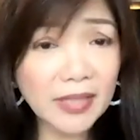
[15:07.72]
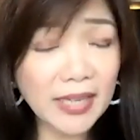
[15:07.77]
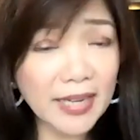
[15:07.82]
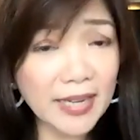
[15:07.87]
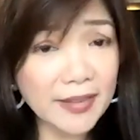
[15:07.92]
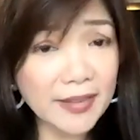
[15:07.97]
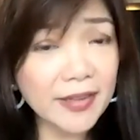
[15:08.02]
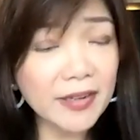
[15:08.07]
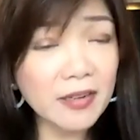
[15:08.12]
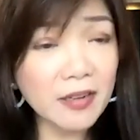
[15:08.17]

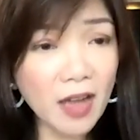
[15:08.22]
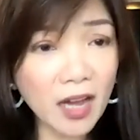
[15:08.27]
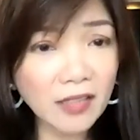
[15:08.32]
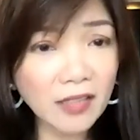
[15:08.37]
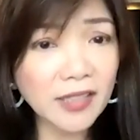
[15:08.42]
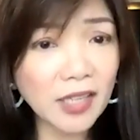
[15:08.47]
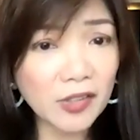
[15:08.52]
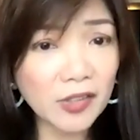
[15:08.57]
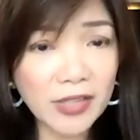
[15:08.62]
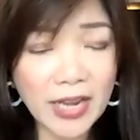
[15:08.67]
And then
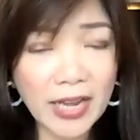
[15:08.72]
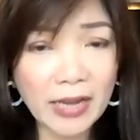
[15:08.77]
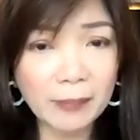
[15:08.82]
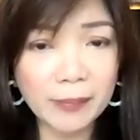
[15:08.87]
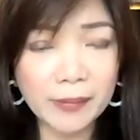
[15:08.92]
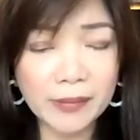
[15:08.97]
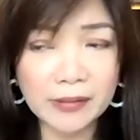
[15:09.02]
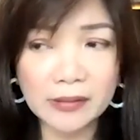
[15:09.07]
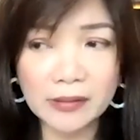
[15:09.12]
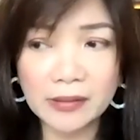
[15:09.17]
lockdown
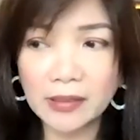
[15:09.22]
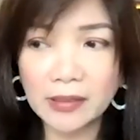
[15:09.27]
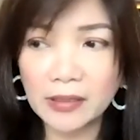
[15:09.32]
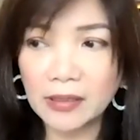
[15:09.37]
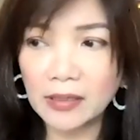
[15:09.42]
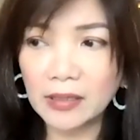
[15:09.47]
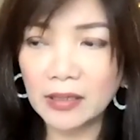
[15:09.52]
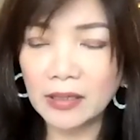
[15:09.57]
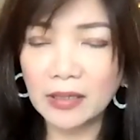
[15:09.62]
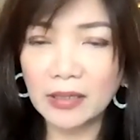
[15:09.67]
happened.
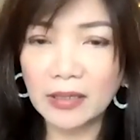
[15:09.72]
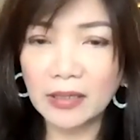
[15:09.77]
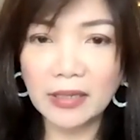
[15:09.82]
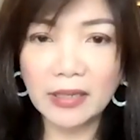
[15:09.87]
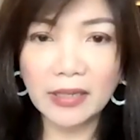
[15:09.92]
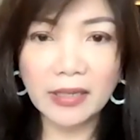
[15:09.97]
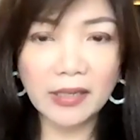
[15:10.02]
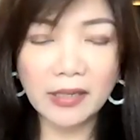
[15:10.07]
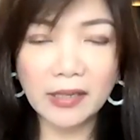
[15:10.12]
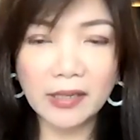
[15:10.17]

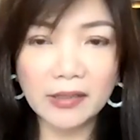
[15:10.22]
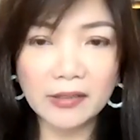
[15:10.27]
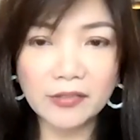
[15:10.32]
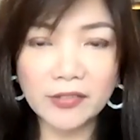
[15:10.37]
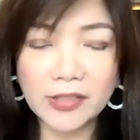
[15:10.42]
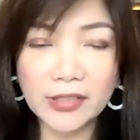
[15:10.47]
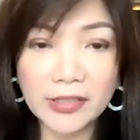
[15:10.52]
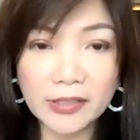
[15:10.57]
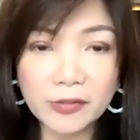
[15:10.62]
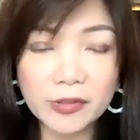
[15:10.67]
And
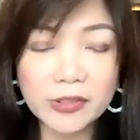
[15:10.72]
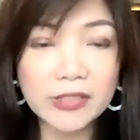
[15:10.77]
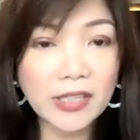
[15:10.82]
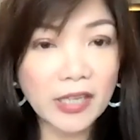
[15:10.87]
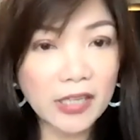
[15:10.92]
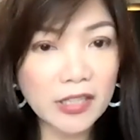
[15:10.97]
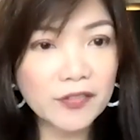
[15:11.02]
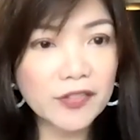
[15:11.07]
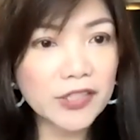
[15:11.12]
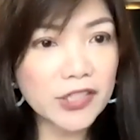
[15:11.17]
really, it was
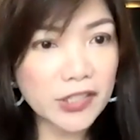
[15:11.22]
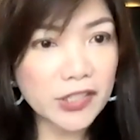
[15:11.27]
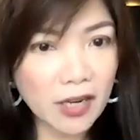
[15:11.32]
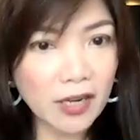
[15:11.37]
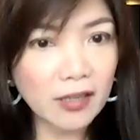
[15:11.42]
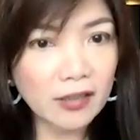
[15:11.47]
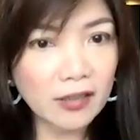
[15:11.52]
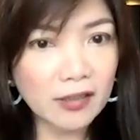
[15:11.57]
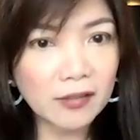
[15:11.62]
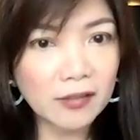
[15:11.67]
kind of a
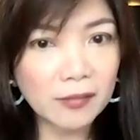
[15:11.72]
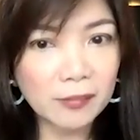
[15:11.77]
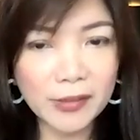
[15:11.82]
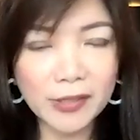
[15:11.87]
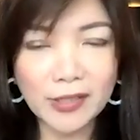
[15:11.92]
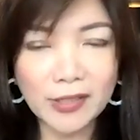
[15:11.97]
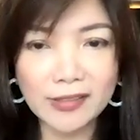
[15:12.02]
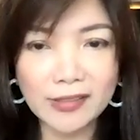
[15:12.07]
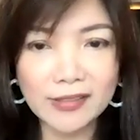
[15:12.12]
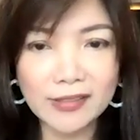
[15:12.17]
shock,
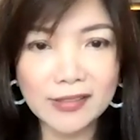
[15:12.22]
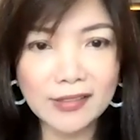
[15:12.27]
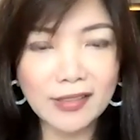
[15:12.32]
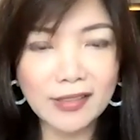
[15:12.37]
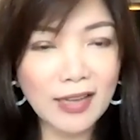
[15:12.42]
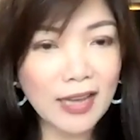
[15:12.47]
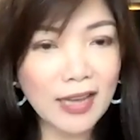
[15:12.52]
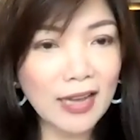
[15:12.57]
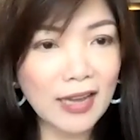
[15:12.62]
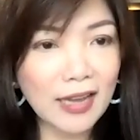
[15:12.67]
because,
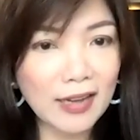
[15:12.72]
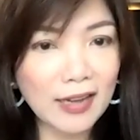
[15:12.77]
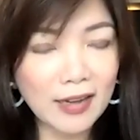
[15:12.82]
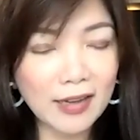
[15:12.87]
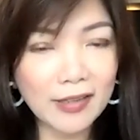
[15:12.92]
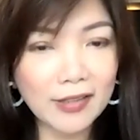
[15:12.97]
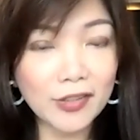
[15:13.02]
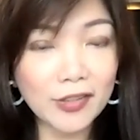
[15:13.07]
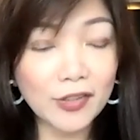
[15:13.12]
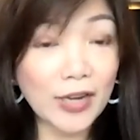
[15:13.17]

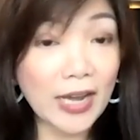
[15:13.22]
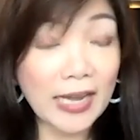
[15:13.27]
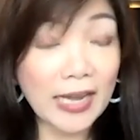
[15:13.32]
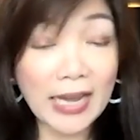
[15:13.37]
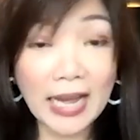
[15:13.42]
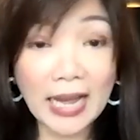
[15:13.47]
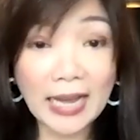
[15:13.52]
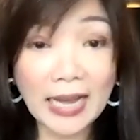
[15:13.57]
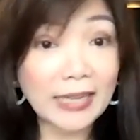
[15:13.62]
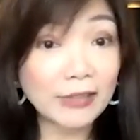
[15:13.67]

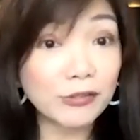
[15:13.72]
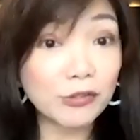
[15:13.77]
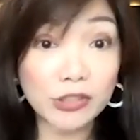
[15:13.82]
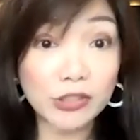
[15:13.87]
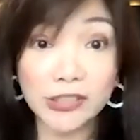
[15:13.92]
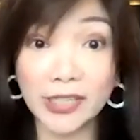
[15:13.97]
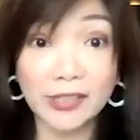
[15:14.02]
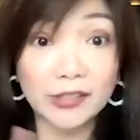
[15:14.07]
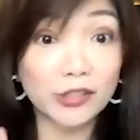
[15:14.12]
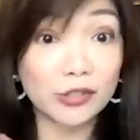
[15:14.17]
I had to
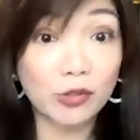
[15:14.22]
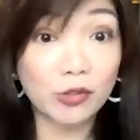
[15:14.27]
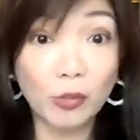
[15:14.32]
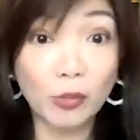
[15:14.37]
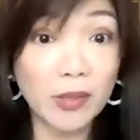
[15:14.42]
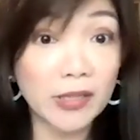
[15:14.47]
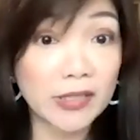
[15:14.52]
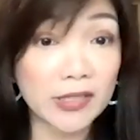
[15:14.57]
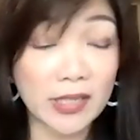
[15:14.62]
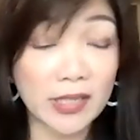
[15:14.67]
change so
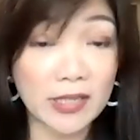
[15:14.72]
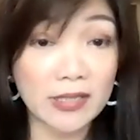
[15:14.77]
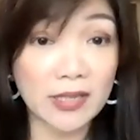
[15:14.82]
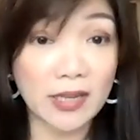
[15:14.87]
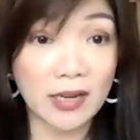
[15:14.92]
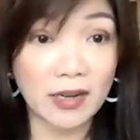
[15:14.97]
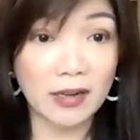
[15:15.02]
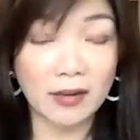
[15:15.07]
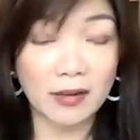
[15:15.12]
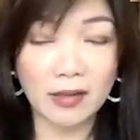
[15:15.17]
much as
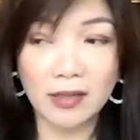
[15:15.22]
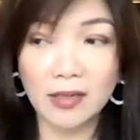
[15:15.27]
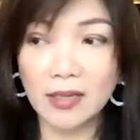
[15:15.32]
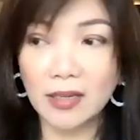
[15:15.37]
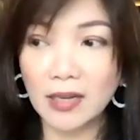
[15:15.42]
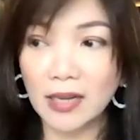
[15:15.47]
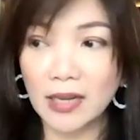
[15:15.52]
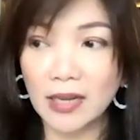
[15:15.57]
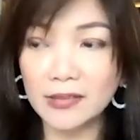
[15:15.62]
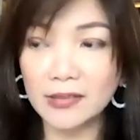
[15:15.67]

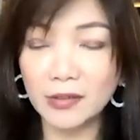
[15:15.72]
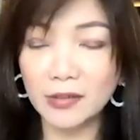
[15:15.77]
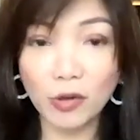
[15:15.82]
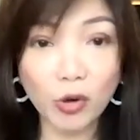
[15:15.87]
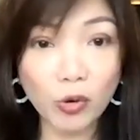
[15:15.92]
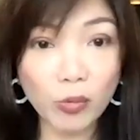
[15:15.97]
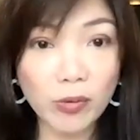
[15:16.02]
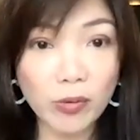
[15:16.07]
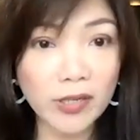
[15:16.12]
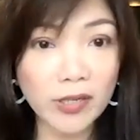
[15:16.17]
a
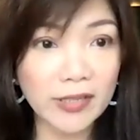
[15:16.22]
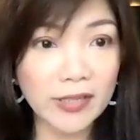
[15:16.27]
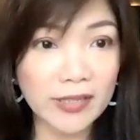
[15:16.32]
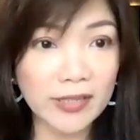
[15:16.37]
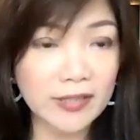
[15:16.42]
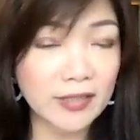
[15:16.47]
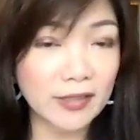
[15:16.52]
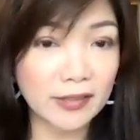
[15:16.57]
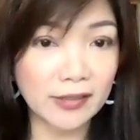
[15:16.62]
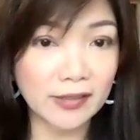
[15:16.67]
coworker and
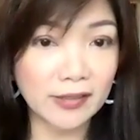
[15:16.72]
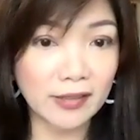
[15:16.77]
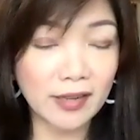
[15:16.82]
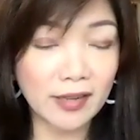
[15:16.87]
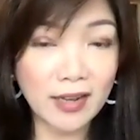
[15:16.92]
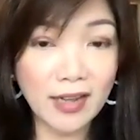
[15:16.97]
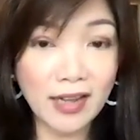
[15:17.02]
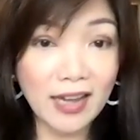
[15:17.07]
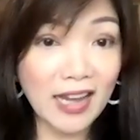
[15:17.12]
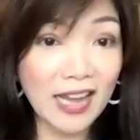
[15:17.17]
as a leader.
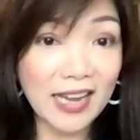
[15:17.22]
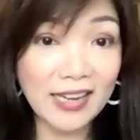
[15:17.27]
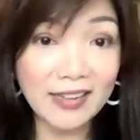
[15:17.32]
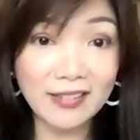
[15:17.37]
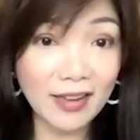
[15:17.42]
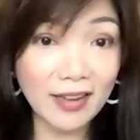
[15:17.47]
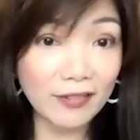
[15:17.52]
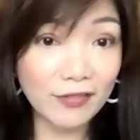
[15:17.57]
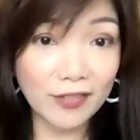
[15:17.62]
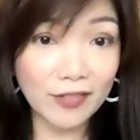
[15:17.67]
I
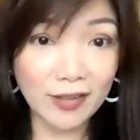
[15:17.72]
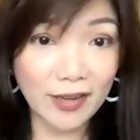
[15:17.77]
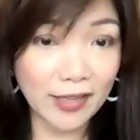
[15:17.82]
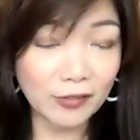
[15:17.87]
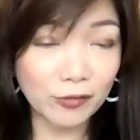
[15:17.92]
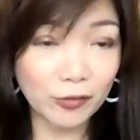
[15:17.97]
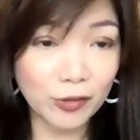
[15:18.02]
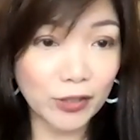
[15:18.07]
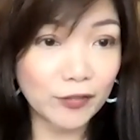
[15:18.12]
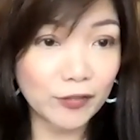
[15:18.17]
never
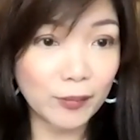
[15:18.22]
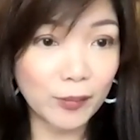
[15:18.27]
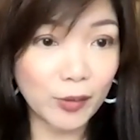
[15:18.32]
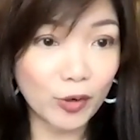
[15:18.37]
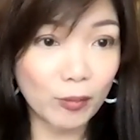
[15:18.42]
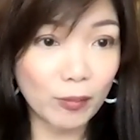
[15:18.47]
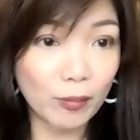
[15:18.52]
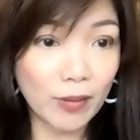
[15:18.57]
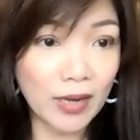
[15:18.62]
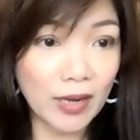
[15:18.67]
liked work from
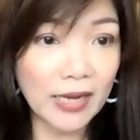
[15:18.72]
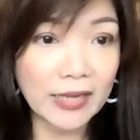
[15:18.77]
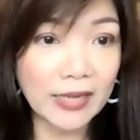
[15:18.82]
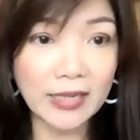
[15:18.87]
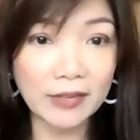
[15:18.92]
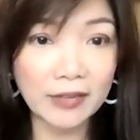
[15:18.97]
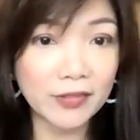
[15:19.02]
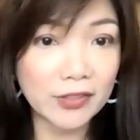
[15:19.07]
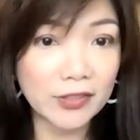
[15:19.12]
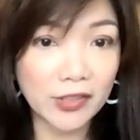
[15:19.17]
home. I
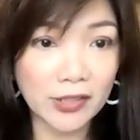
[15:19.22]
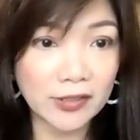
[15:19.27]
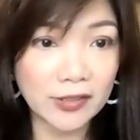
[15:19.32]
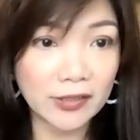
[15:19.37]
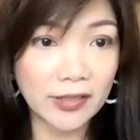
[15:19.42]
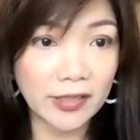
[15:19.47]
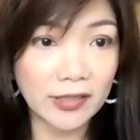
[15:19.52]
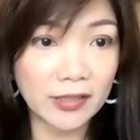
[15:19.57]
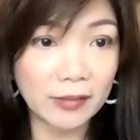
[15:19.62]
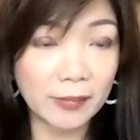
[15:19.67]
never trusted
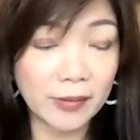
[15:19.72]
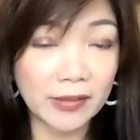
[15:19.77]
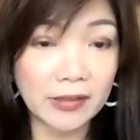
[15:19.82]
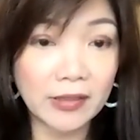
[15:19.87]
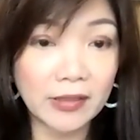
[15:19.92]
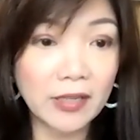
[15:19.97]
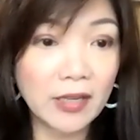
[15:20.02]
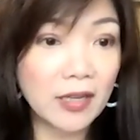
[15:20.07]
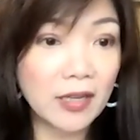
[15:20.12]
anybody.